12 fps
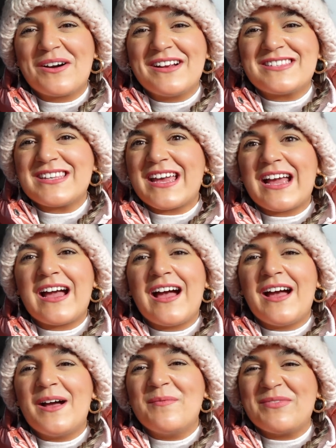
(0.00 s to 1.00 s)
It's like
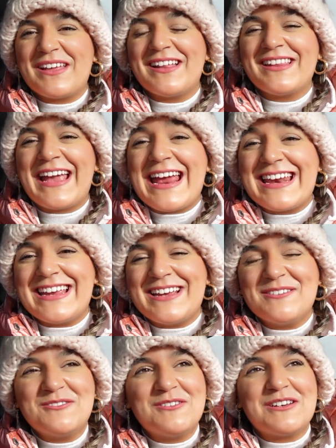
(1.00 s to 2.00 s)
um, a
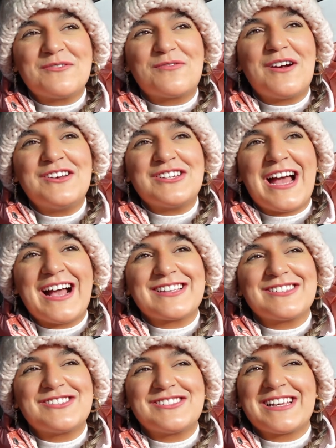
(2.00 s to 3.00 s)
lady who, in a French
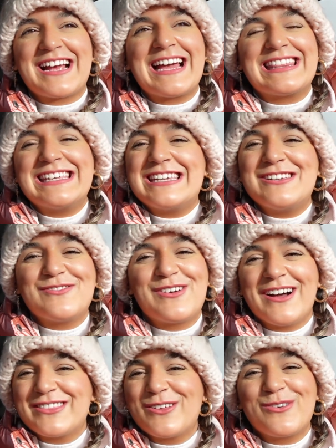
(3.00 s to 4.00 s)
accent. She's like, I think you've
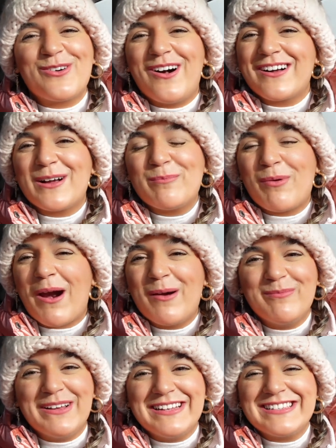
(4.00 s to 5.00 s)
got the wrong
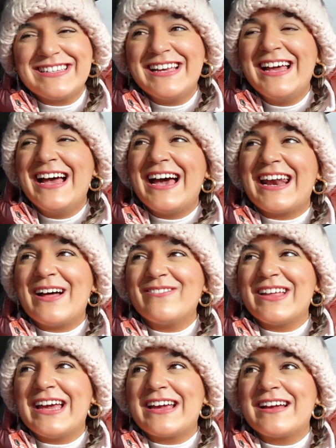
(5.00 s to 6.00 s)
apartment, and I'm
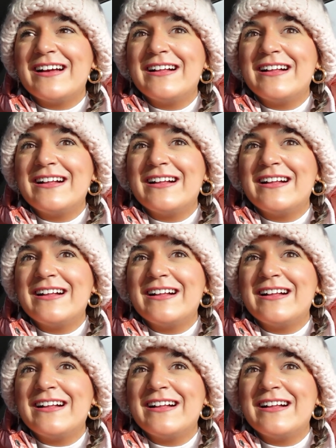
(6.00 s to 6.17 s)
like.